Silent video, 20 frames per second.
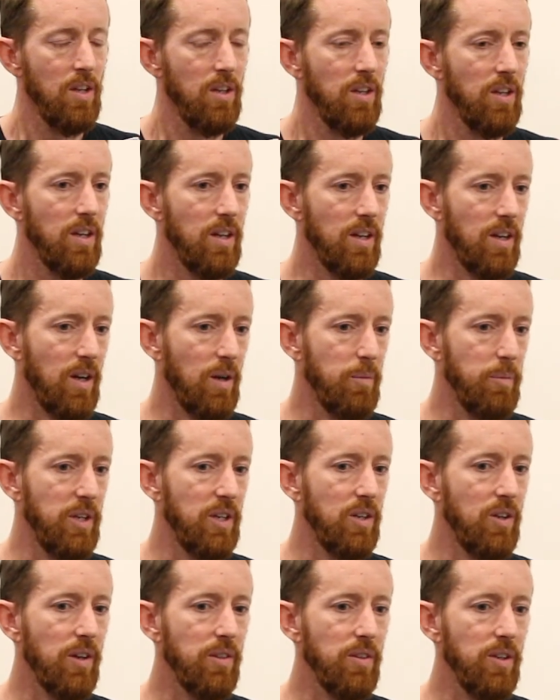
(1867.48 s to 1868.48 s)
Yeah, I
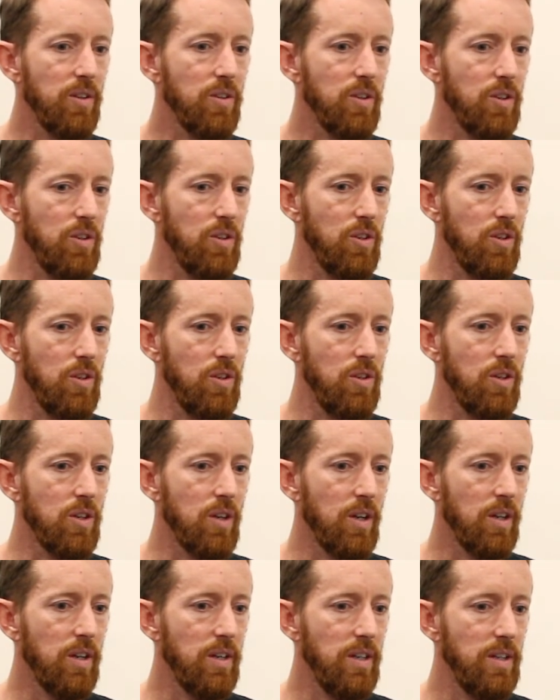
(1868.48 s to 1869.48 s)
mean, I think that you
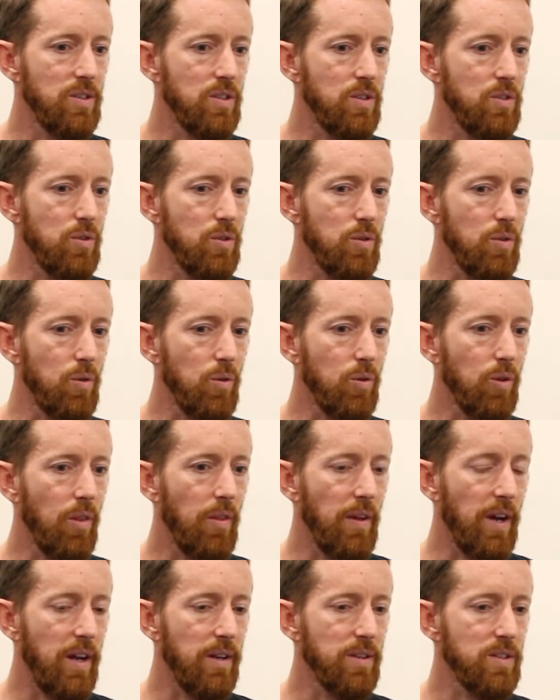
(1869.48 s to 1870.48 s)
kind of need to do all of
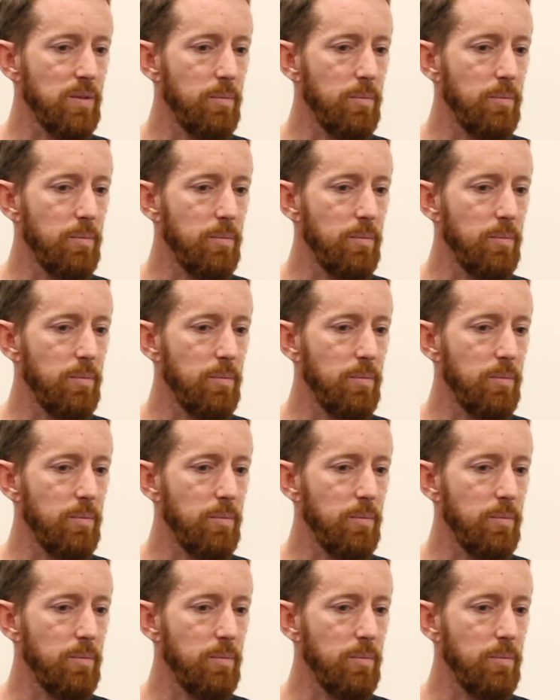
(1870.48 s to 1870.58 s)
that.